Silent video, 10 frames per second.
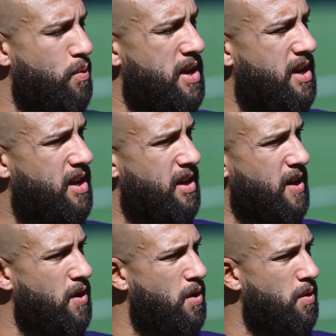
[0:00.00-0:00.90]
week,
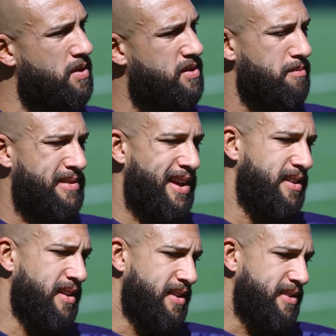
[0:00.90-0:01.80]
you know, and
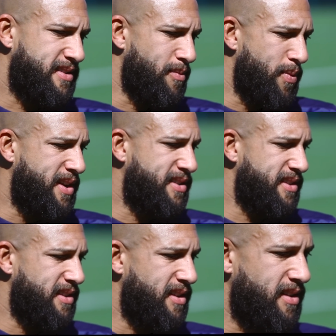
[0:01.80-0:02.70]
some weeks
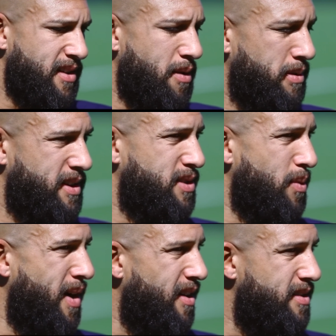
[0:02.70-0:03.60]
you don't play so
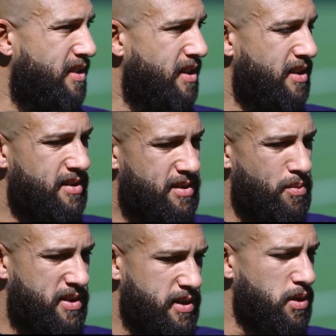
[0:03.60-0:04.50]
well, and some
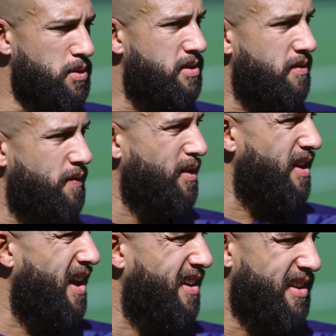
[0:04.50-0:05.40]
weeks you lose and you feel
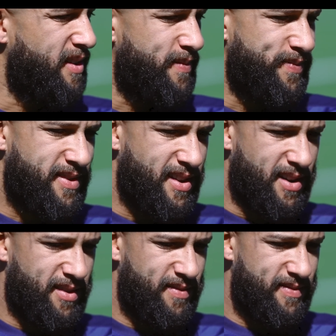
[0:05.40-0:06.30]
like, you know,